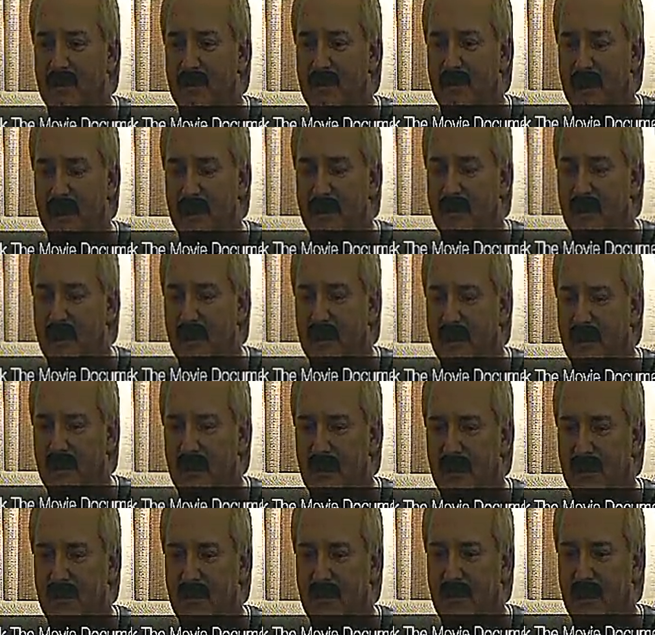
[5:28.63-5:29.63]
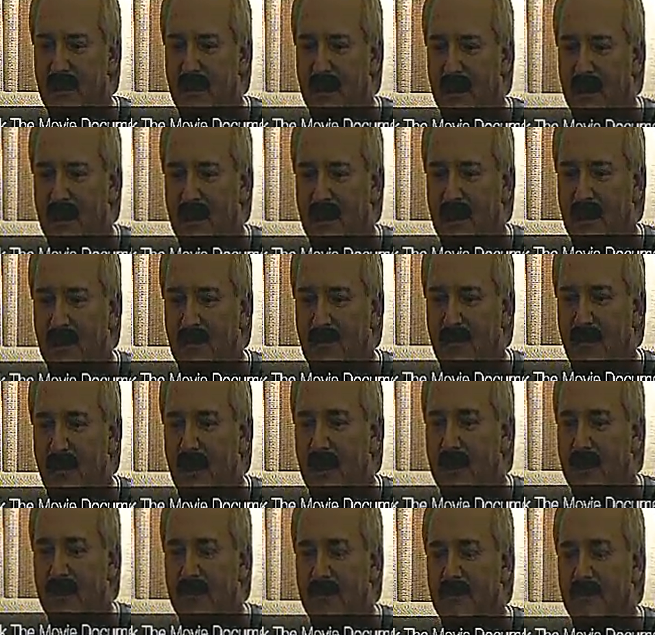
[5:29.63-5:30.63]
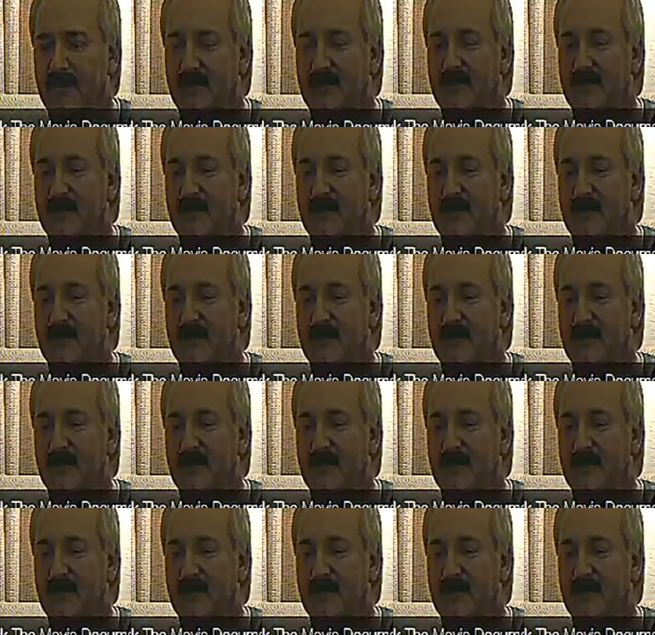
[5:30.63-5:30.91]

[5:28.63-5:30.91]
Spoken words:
me and my team, and want us